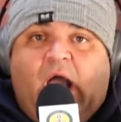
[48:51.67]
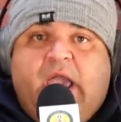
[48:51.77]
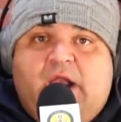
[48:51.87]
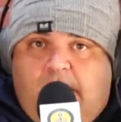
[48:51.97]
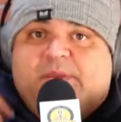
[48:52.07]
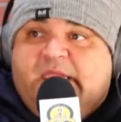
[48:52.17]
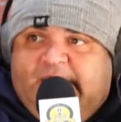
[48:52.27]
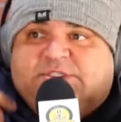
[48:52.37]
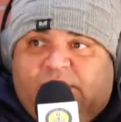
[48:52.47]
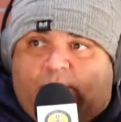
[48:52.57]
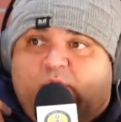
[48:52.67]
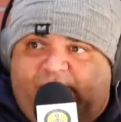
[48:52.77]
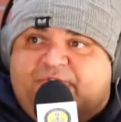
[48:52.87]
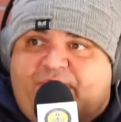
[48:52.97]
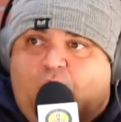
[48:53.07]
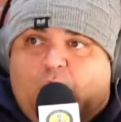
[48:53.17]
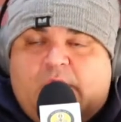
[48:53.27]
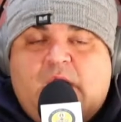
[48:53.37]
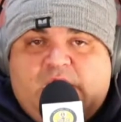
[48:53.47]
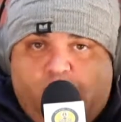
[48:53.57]
it'll be easier moving forward.
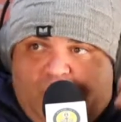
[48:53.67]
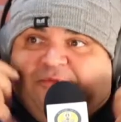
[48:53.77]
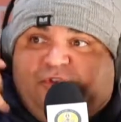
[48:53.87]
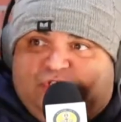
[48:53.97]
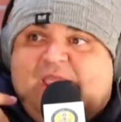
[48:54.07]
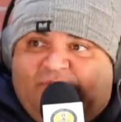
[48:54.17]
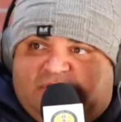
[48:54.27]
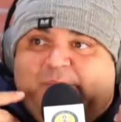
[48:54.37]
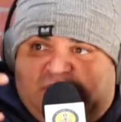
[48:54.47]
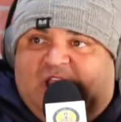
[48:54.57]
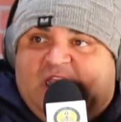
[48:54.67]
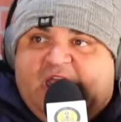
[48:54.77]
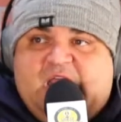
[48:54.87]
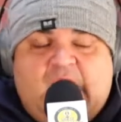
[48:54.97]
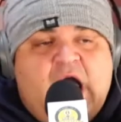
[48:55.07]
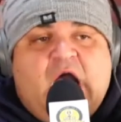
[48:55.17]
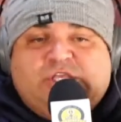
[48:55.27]
And you won't have to shave as much, yada.